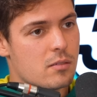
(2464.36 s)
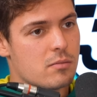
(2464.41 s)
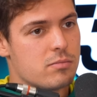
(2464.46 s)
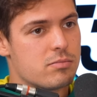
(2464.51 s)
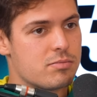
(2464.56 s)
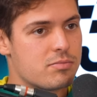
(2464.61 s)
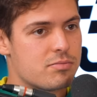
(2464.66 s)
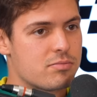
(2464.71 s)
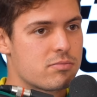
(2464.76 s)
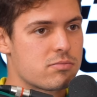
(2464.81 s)

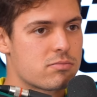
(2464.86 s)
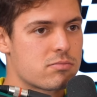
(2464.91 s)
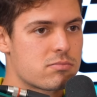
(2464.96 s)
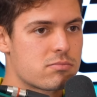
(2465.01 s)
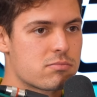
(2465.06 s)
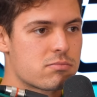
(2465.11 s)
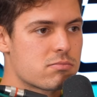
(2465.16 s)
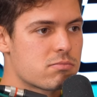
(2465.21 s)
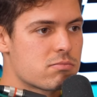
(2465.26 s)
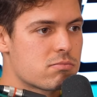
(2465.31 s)
What do you do in
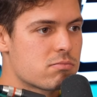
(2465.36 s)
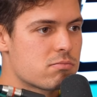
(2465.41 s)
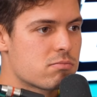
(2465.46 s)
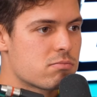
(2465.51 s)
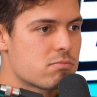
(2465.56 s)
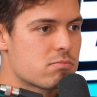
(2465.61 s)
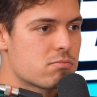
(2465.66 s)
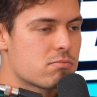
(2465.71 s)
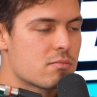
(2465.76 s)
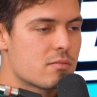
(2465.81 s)
the
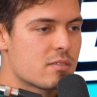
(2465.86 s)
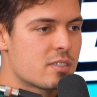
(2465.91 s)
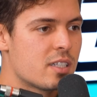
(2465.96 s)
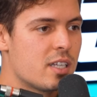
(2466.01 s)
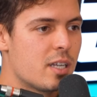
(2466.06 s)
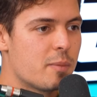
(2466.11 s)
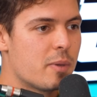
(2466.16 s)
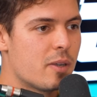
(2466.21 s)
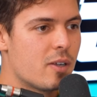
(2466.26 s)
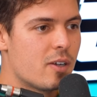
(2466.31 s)
afternoon?
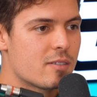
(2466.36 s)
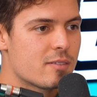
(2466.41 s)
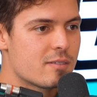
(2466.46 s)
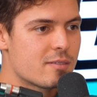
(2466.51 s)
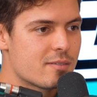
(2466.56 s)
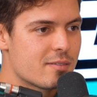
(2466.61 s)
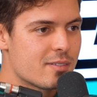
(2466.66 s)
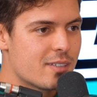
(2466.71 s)
Sleep a lot.